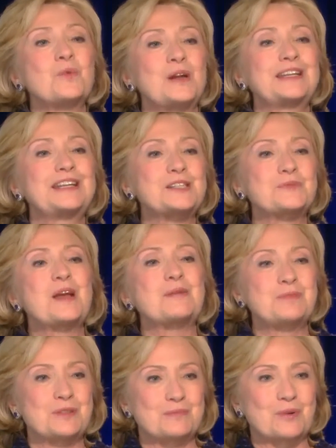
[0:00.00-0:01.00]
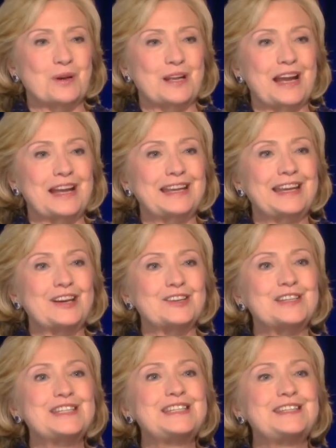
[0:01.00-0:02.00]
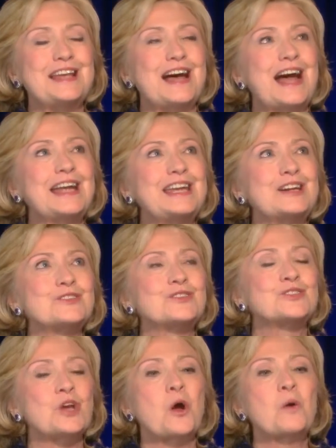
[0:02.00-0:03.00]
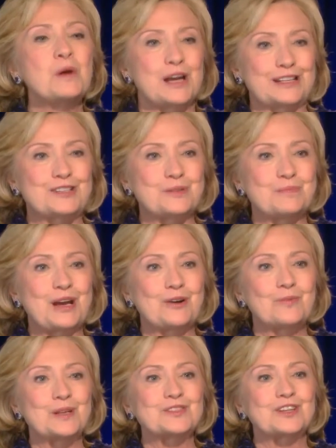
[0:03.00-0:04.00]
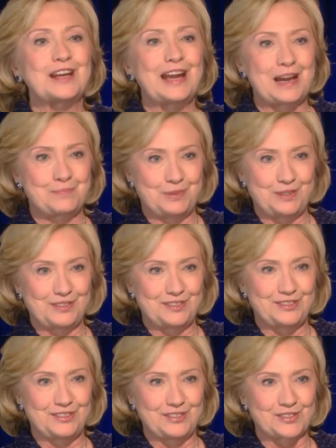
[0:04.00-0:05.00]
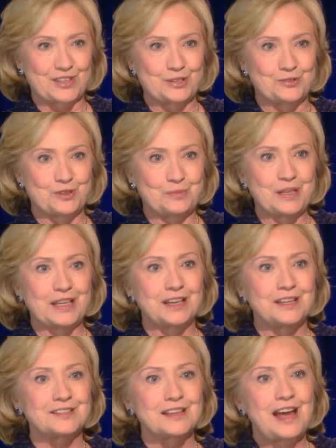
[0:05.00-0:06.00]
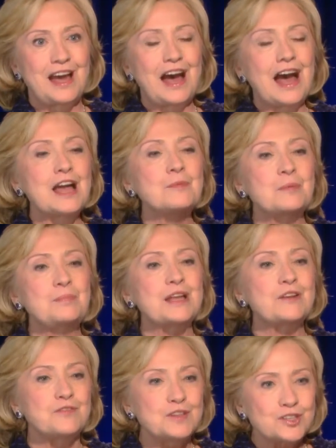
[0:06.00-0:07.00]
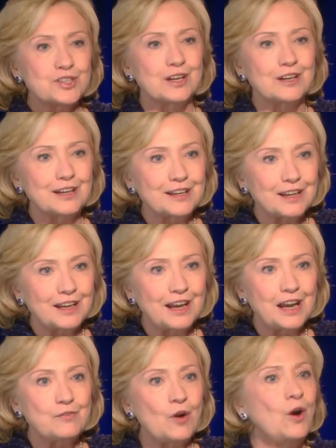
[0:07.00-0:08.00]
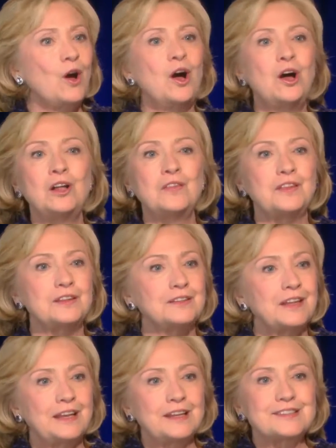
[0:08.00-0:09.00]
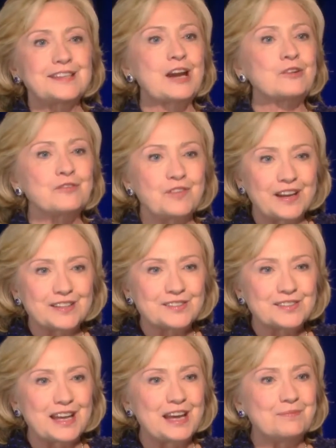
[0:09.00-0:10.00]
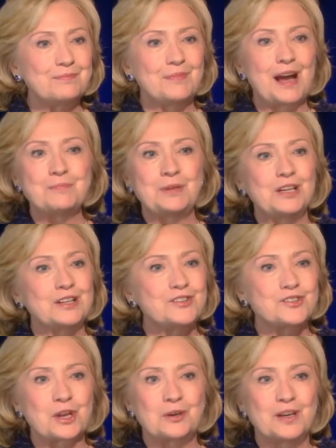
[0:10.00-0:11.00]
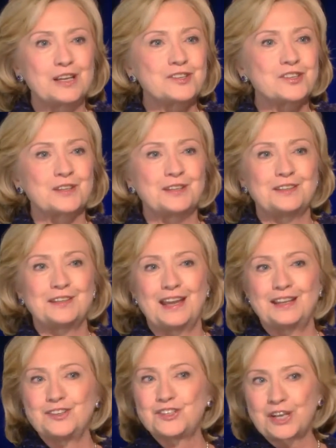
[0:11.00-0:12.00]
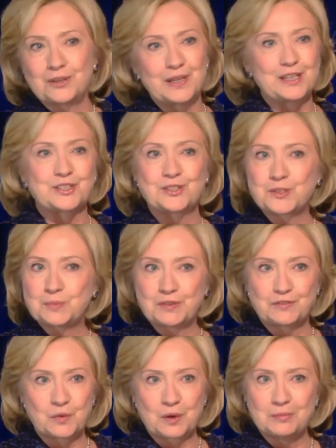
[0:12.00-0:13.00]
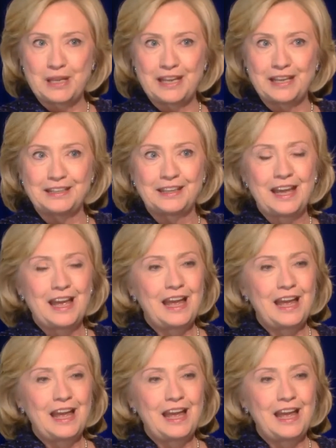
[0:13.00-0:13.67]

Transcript: what gets me up in the morning. I care so much about what's going to happen to this country because I'm a beneficiary of all the sacrifice that my parents' generation and generations before made.